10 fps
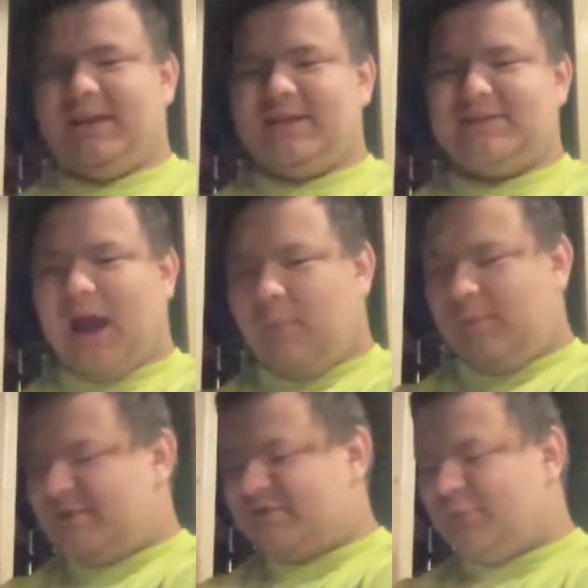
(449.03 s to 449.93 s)
this
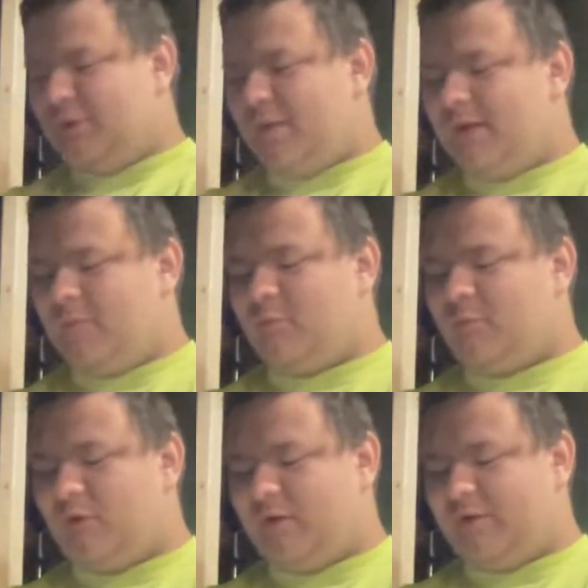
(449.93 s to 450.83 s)
album is so
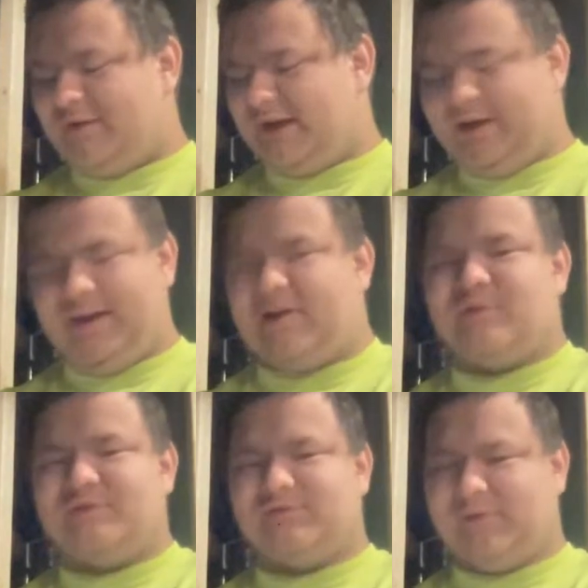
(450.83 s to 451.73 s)
unmemorable. I
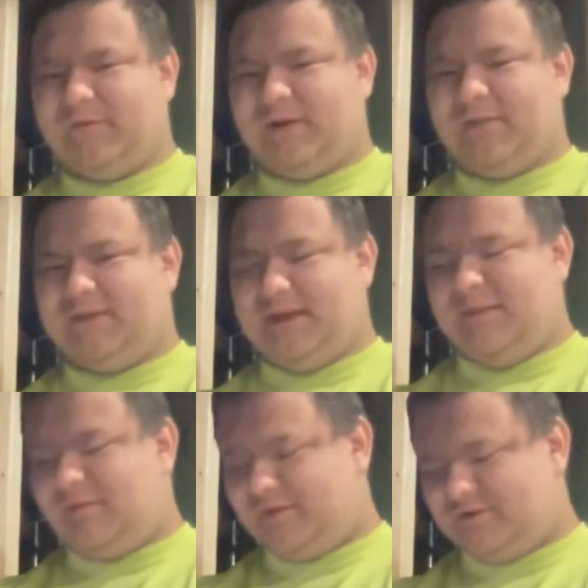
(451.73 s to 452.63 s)
always forget the
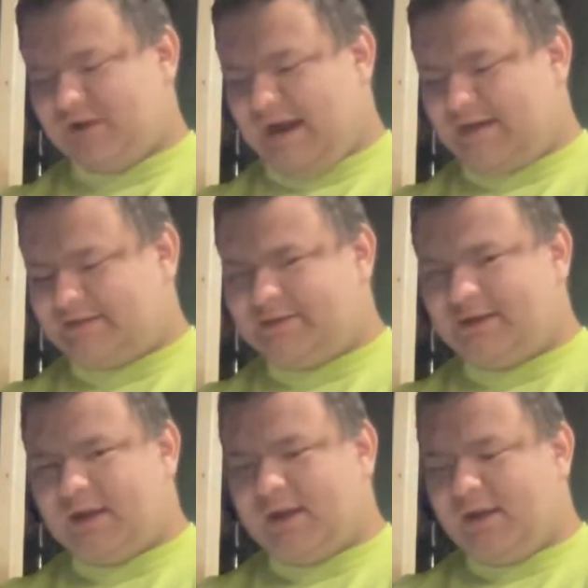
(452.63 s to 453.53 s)
name of the tracks.
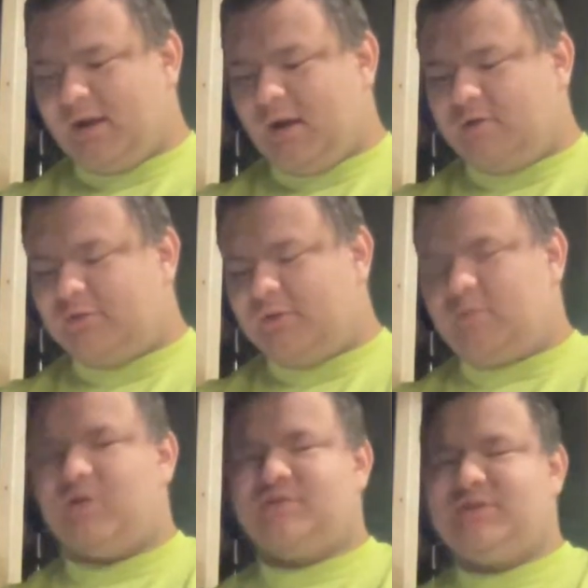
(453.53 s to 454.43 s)
Under the
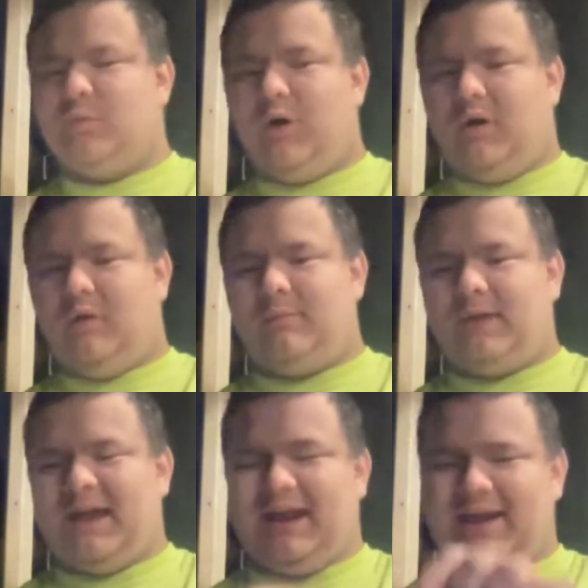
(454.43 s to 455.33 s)
Mersey Wall,
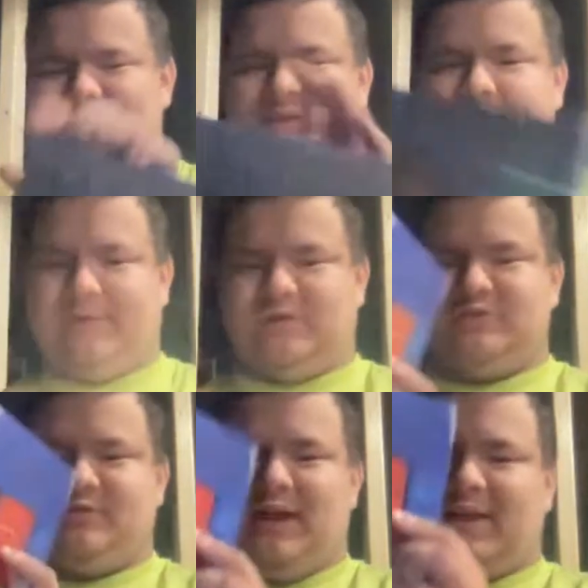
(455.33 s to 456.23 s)
I'd say the first
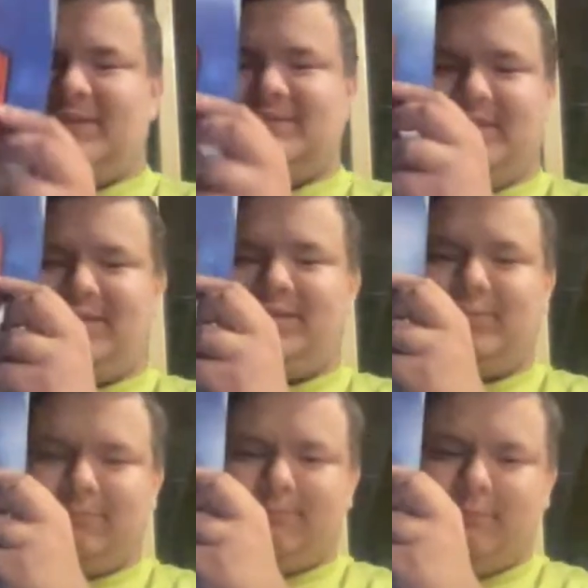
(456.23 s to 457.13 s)
track is like
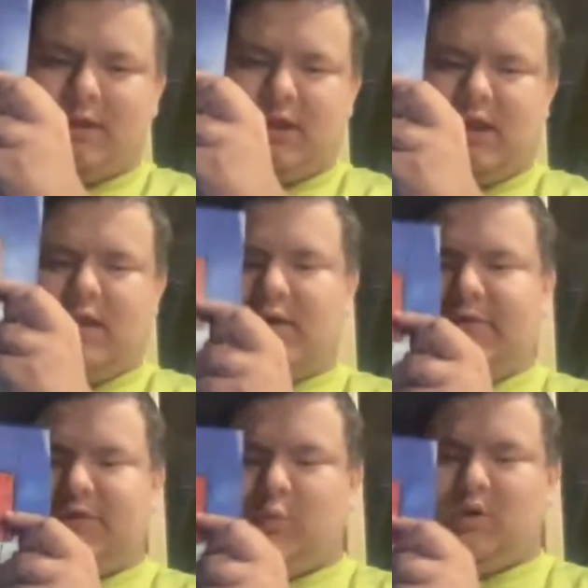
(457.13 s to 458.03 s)

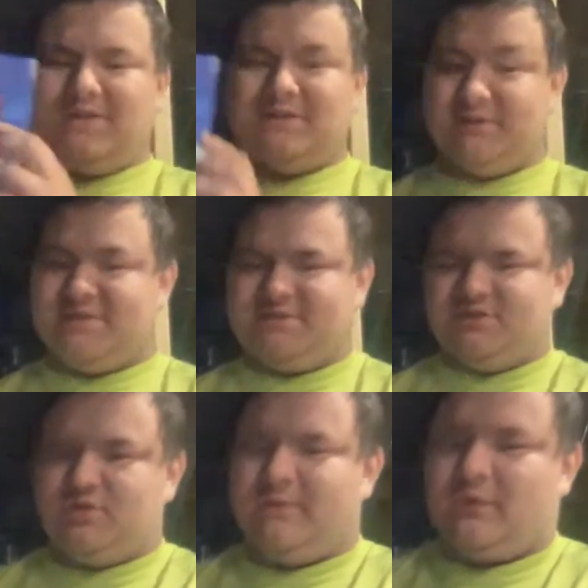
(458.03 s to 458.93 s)
the one to listen
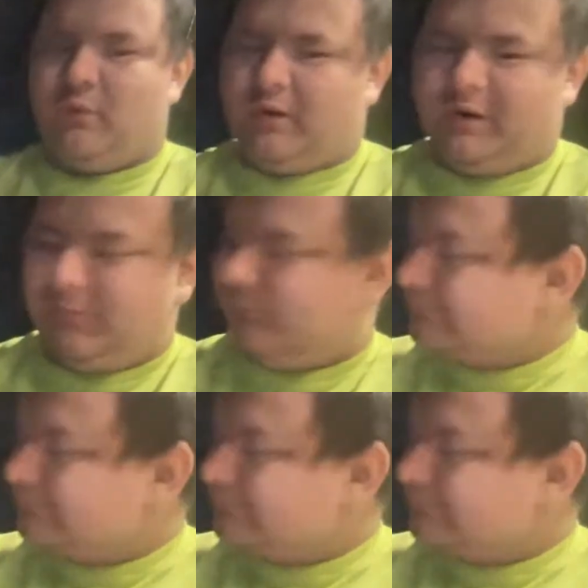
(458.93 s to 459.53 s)
to if you want to